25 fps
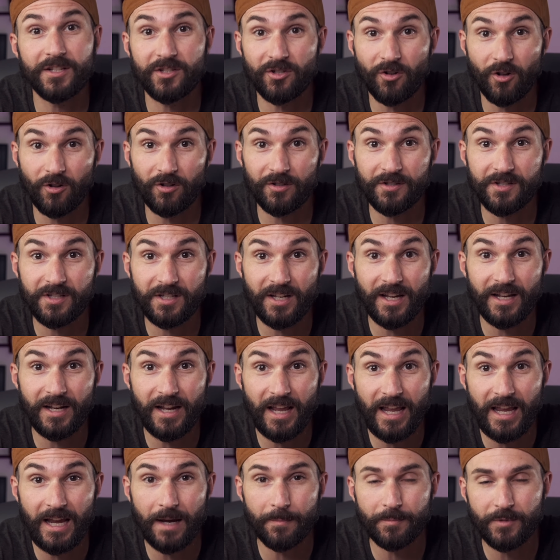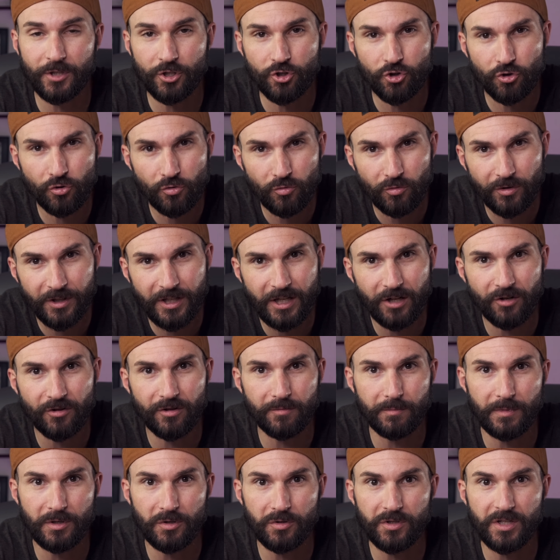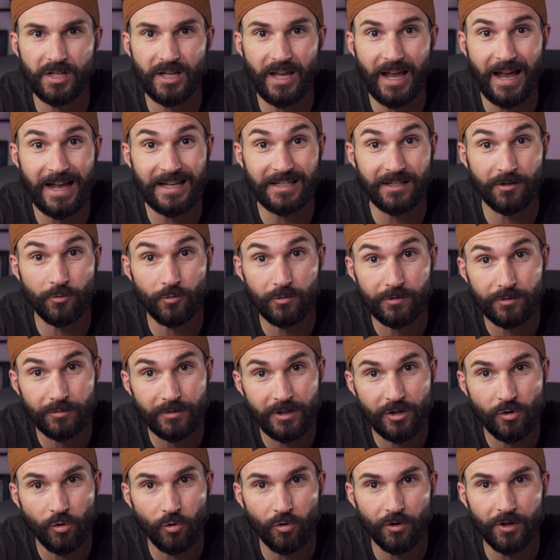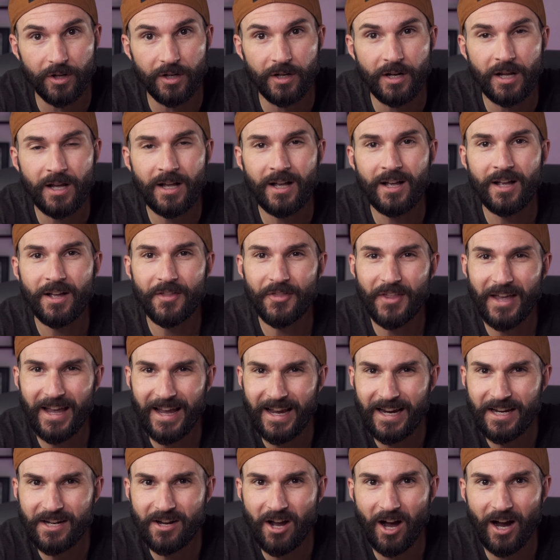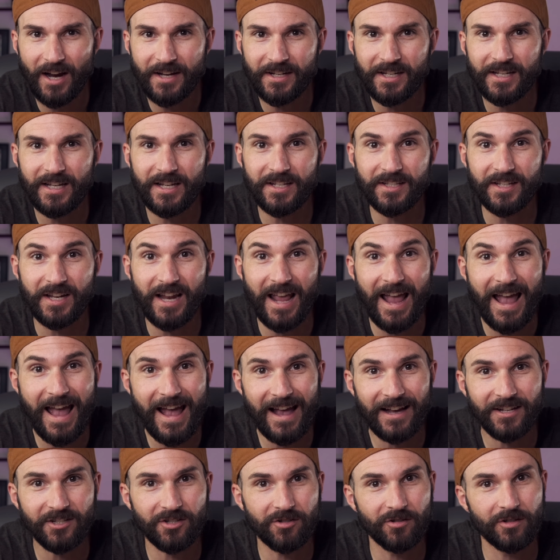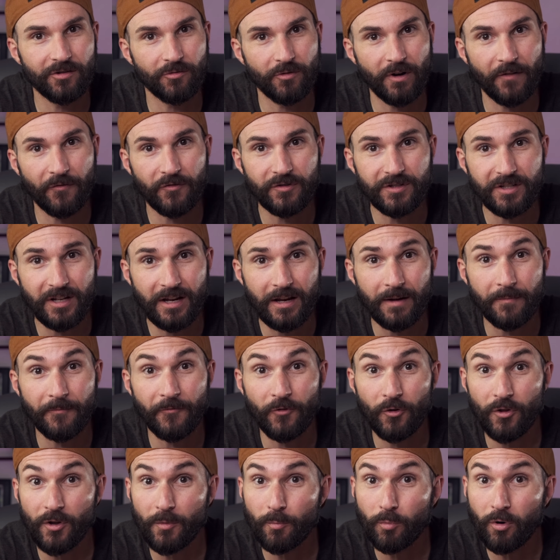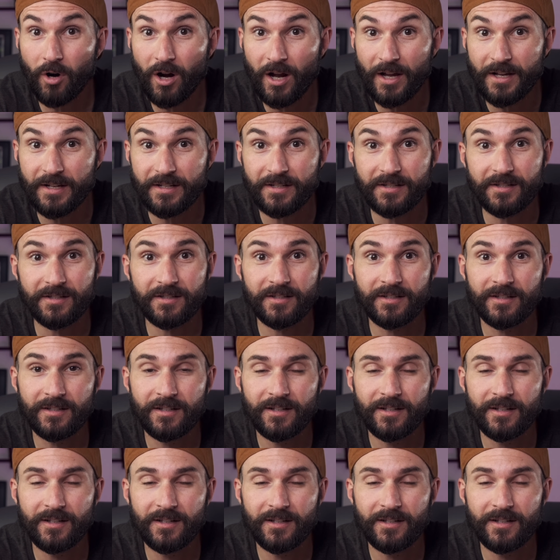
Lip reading: solid-state amp to truly hear the music as it was recorded, the A90 is an excellent reference amp for the price.